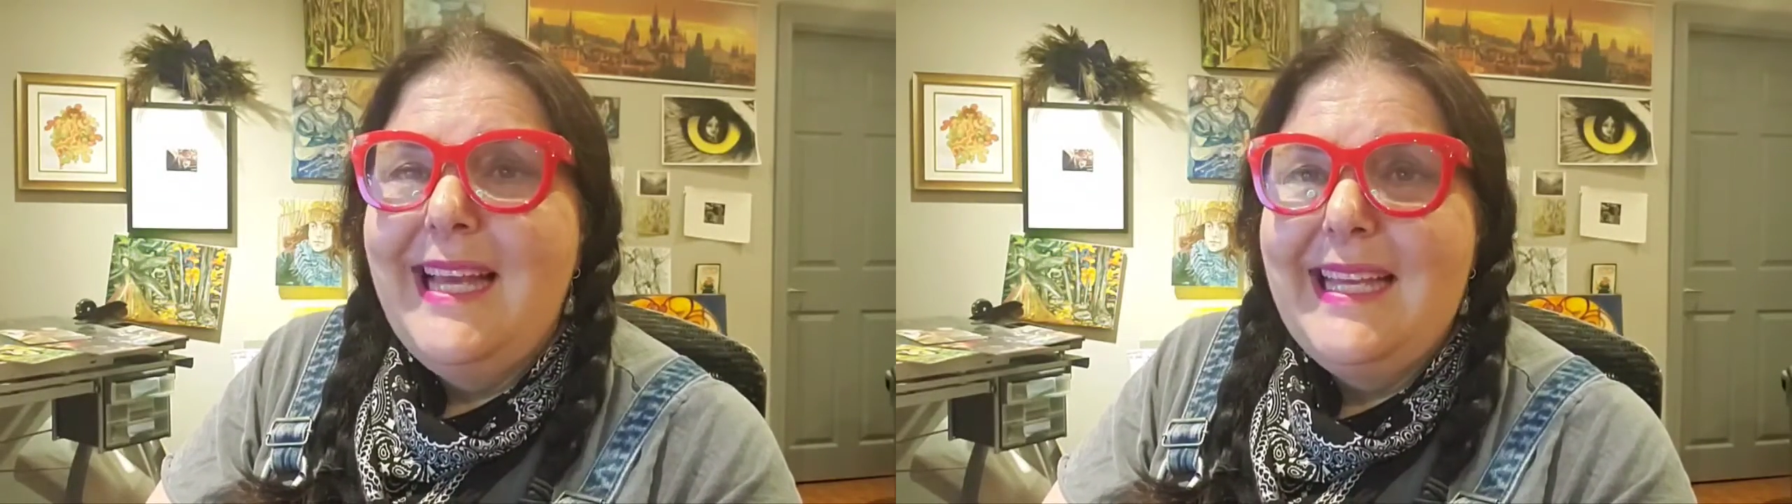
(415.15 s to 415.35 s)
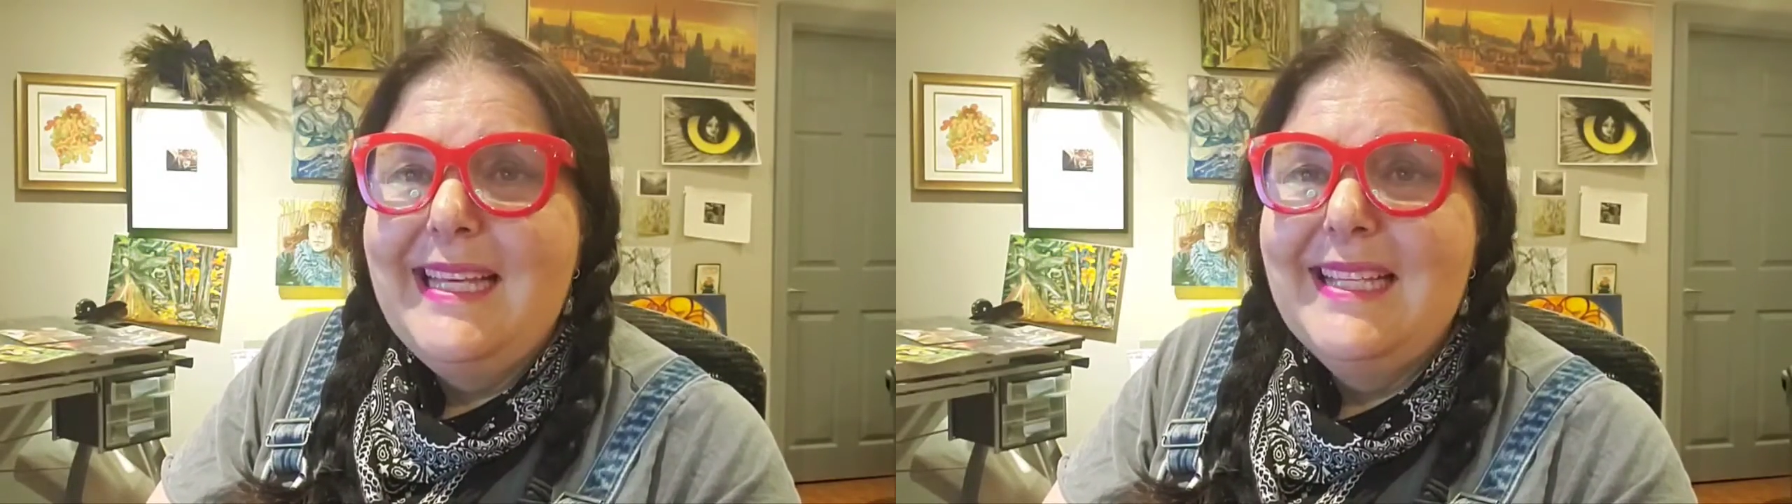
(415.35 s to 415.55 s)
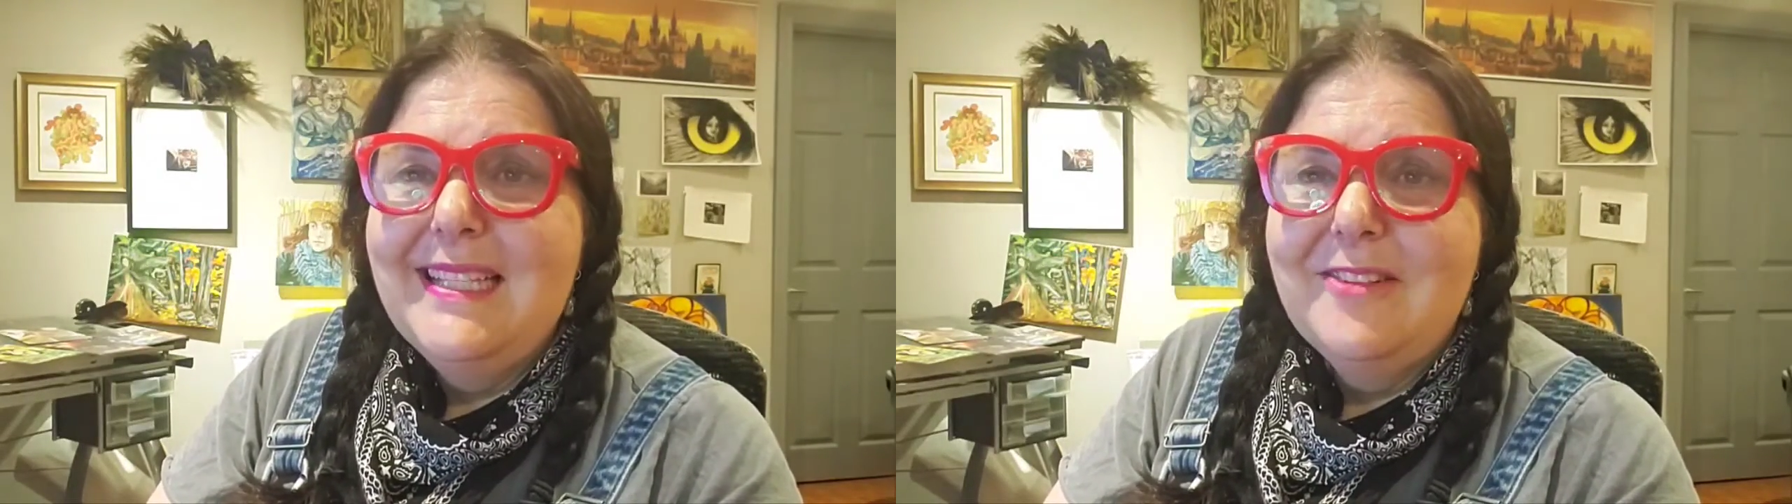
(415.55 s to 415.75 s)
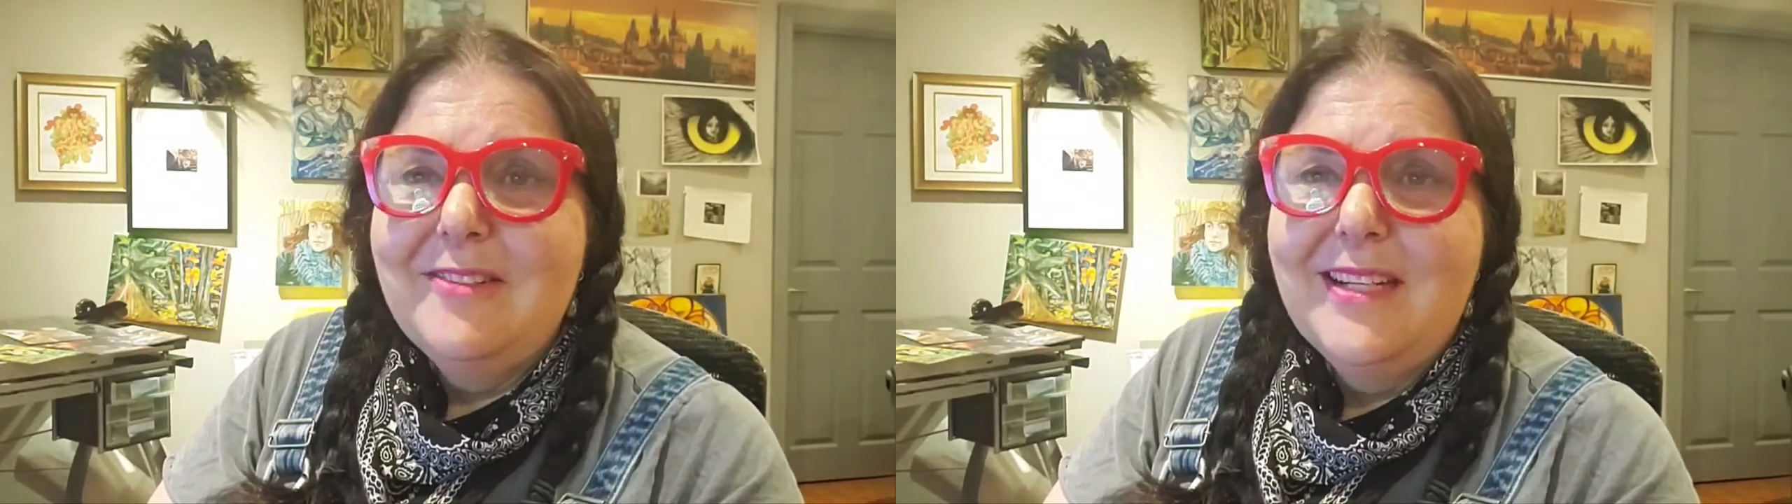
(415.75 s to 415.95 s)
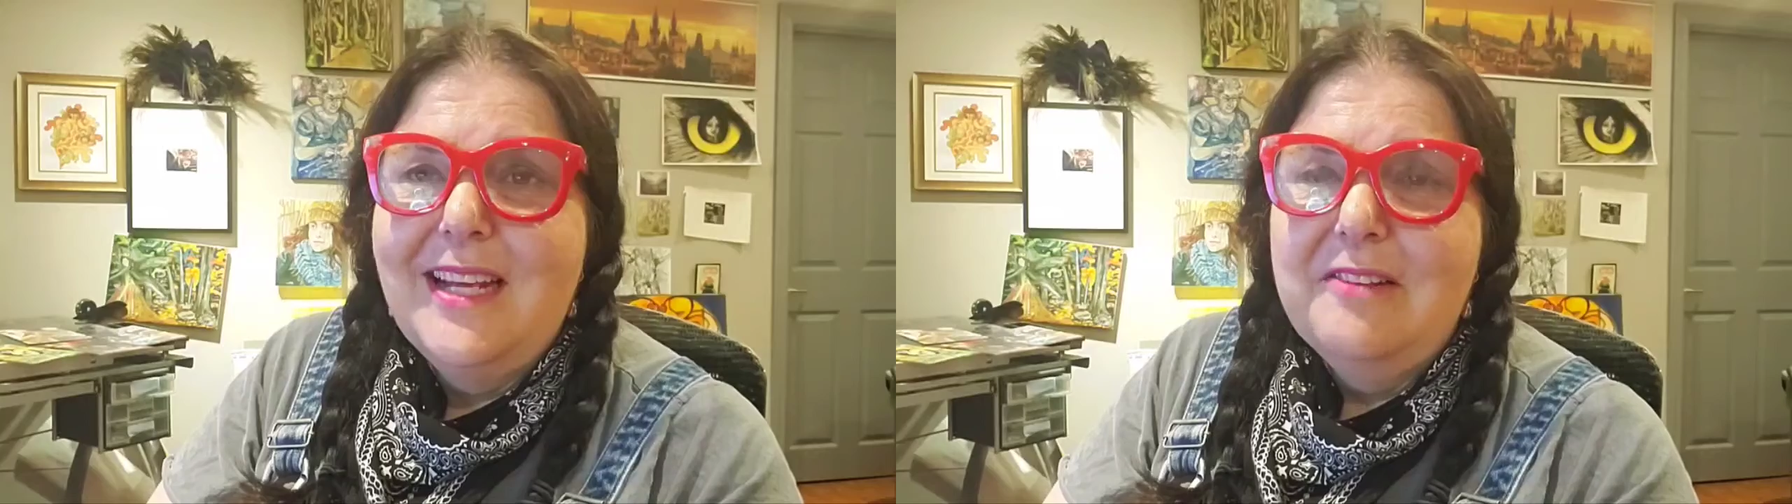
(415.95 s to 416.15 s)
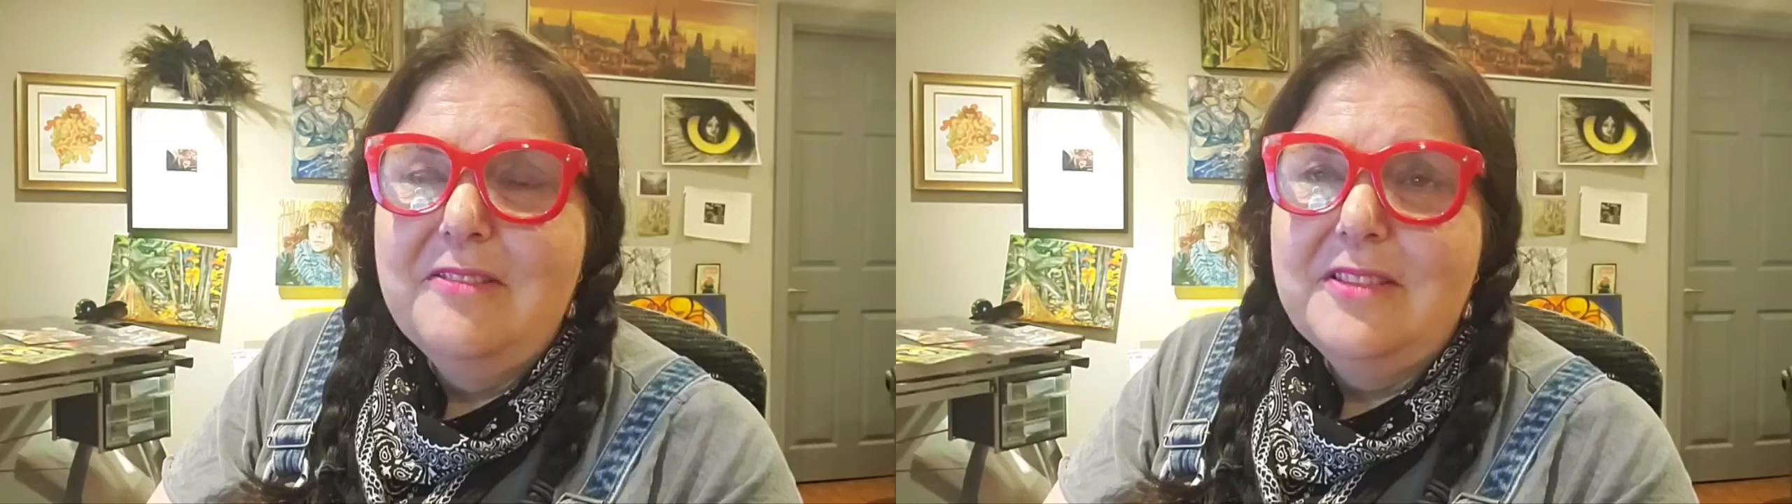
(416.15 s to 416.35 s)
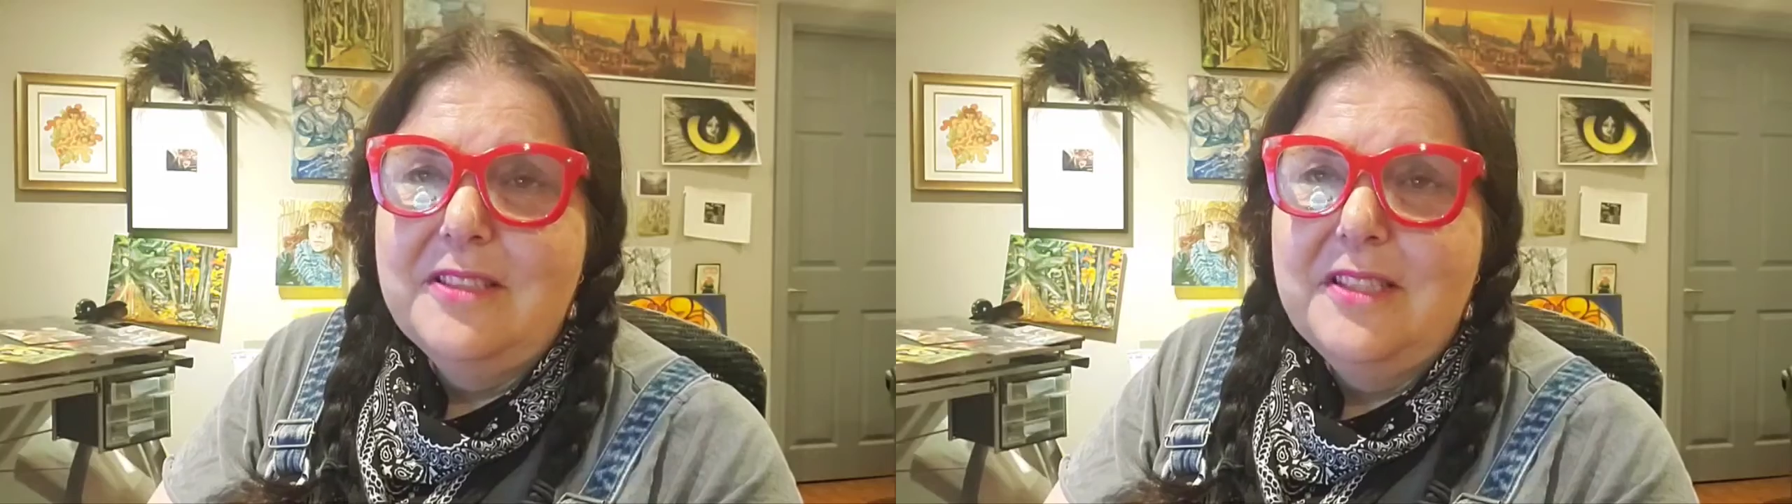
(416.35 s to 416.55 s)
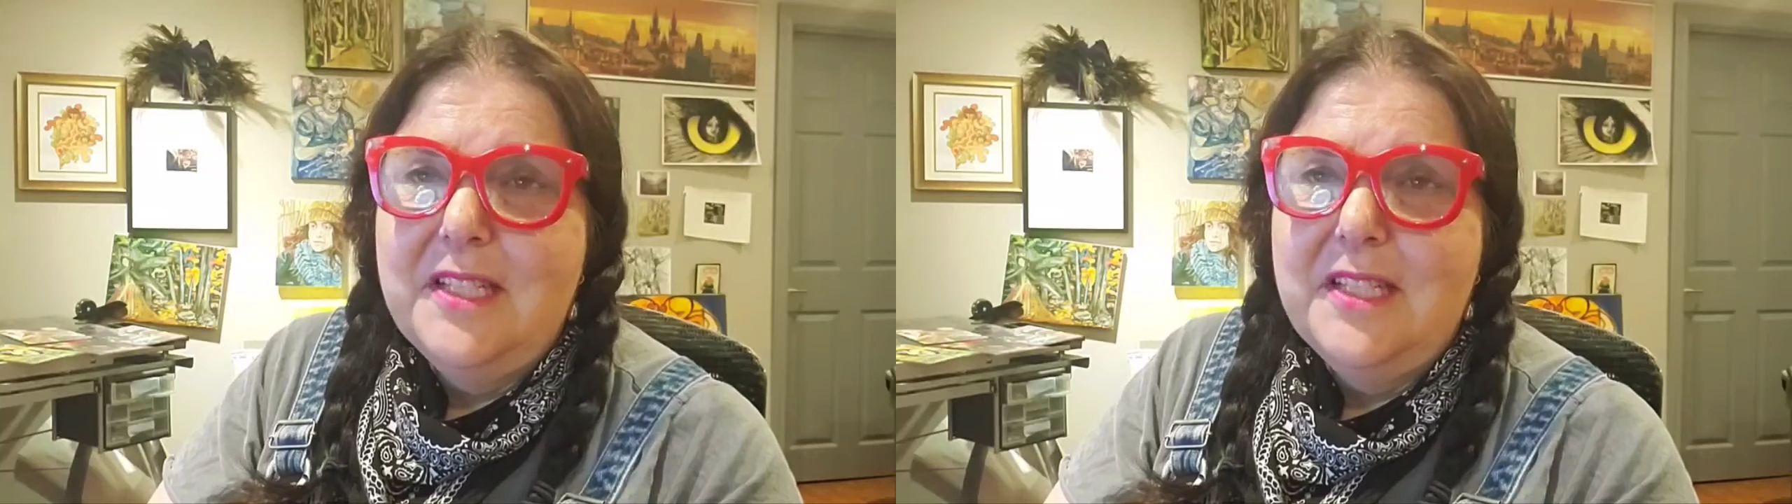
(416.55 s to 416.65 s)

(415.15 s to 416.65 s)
and clear it out